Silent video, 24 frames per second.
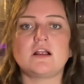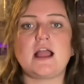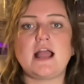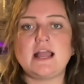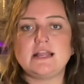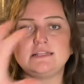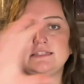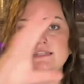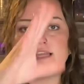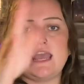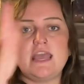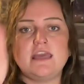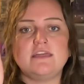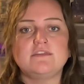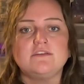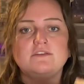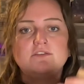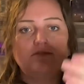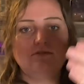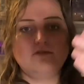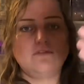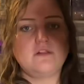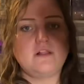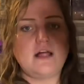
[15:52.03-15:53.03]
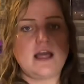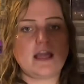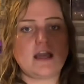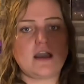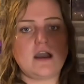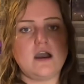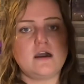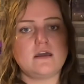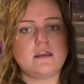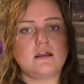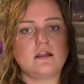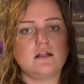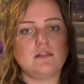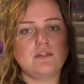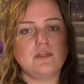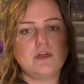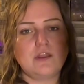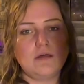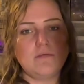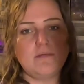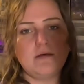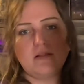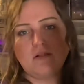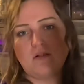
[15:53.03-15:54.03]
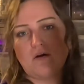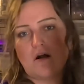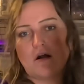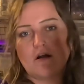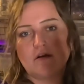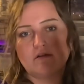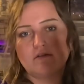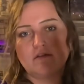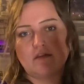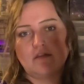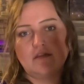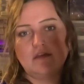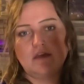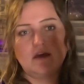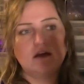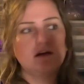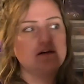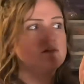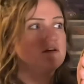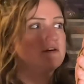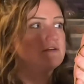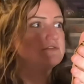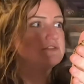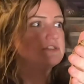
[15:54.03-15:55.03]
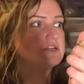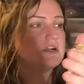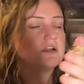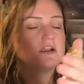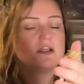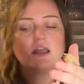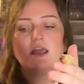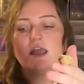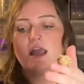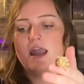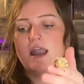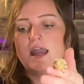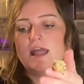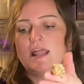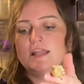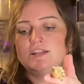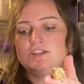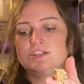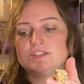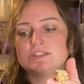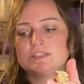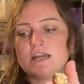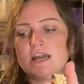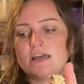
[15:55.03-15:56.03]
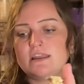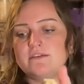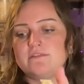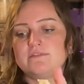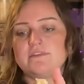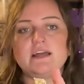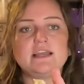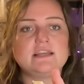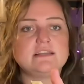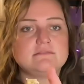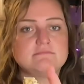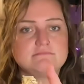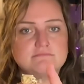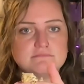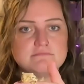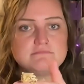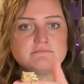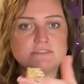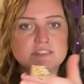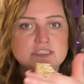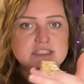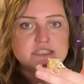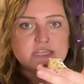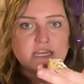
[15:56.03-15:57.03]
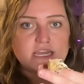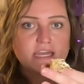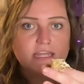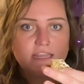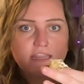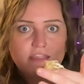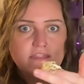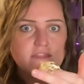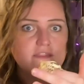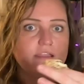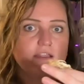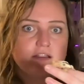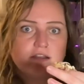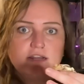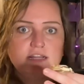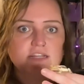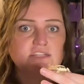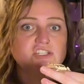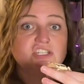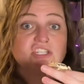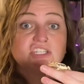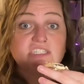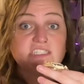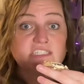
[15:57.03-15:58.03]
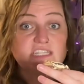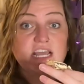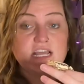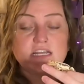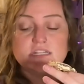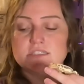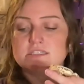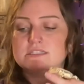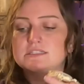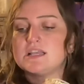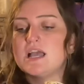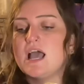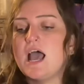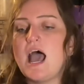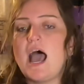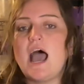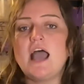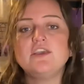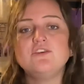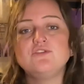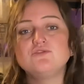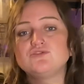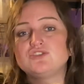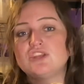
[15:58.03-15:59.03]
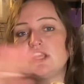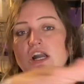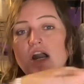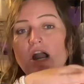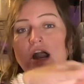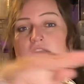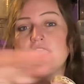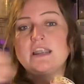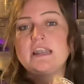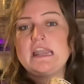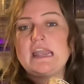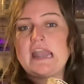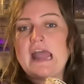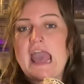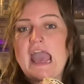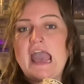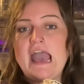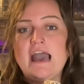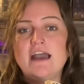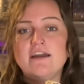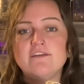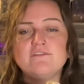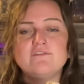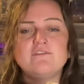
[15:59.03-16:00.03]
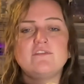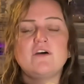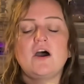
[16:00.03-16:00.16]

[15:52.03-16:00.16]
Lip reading: I take the noodle, I cut it a little bit longer than the enclosure, and I just kind of like stick it in there and it just sits. I usually cut it in half.